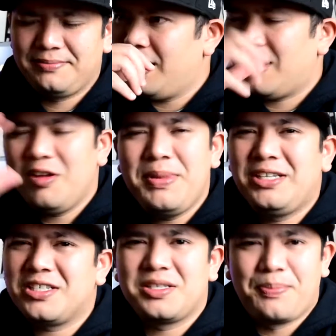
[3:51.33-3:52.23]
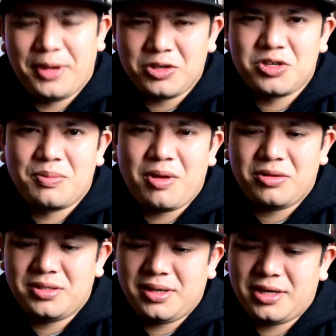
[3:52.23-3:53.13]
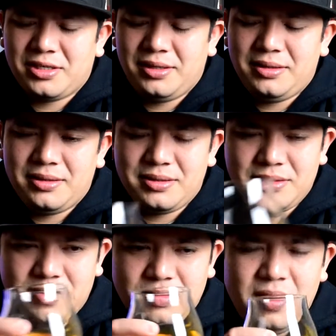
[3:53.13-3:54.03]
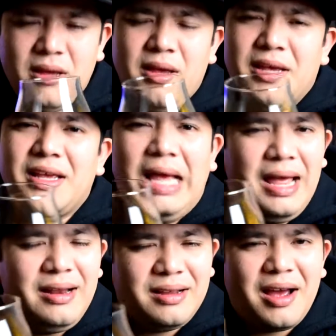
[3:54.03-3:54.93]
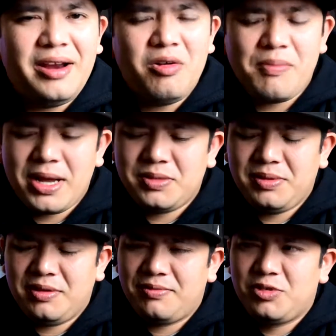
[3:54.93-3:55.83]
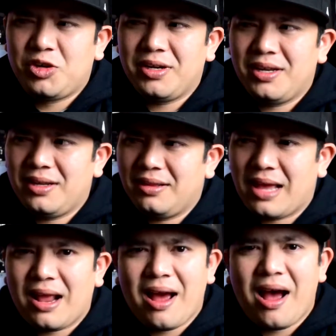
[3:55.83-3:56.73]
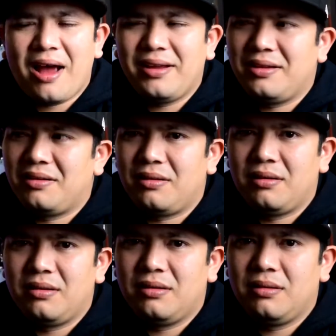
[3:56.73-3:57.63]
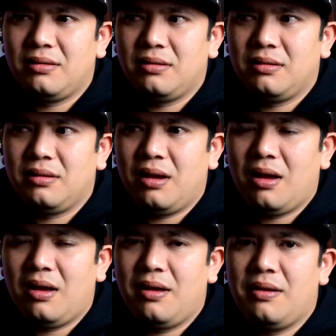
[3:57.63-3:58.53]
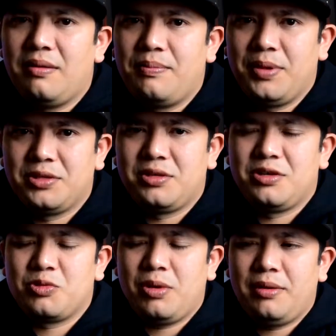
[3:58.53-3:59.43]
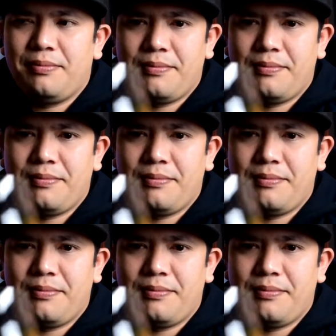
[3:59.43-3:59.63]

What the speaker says: It could be just the Pilsner malt actually in this. And it kind of reminds me of drinking that Eyinger Pilsner as well.